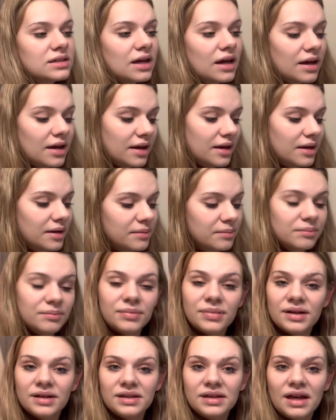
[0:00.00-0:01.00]
Um,
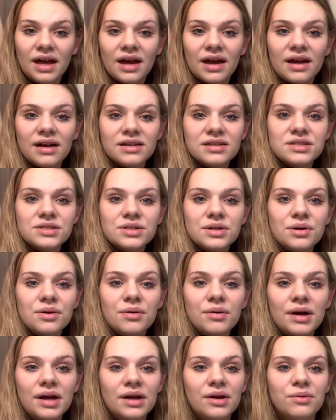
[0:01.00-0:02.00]
but yeah,
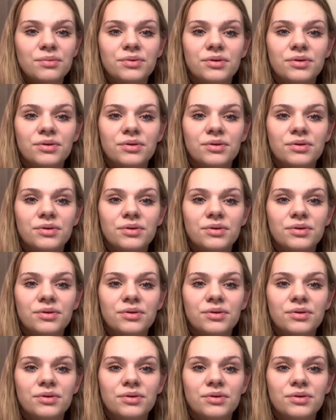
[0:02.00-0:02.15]
so I hope